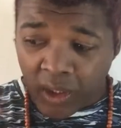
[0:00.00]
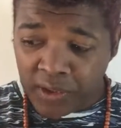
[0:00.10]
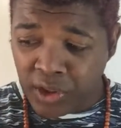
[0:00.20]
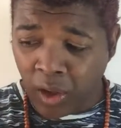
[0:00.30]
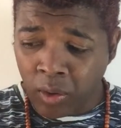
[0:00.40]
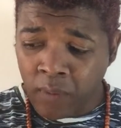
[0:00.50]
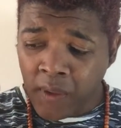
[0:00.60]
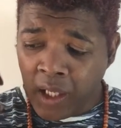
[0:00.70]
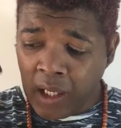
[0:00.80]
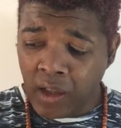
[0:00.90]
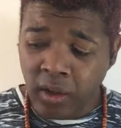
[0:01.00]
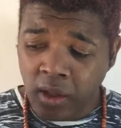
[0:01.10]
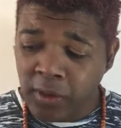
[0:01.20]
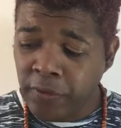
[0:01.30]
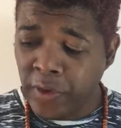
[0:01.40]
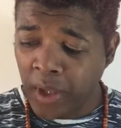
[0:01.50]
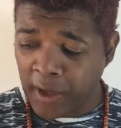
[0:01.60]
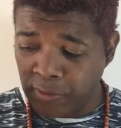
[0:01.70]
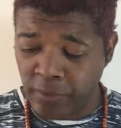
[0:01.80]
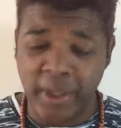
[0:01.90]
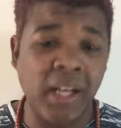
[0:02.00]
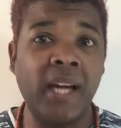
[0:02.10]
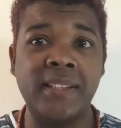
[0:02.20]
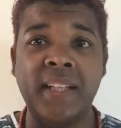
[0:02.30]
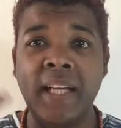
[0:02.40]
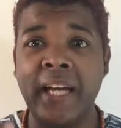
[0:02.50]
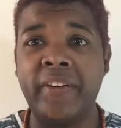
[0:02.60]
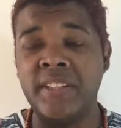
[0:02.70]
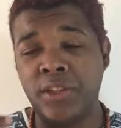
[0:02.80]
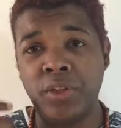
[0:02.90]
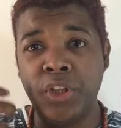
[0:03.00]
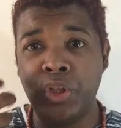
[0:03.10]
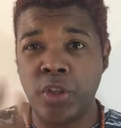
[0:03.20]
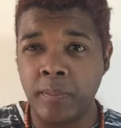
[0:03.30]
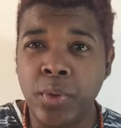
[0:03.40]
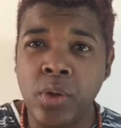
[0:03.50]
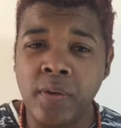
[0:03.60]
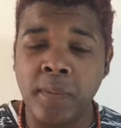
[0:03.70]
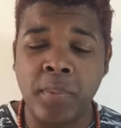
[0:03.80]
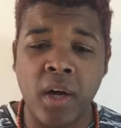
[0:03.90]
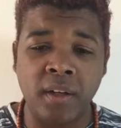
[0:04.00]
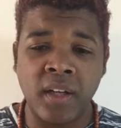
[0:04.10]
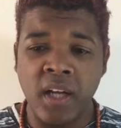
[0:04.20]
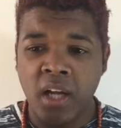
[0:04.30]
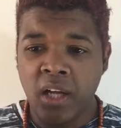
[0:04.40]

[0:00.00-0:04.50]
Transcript: So a lot of you have realized the areas that you need to improve upon.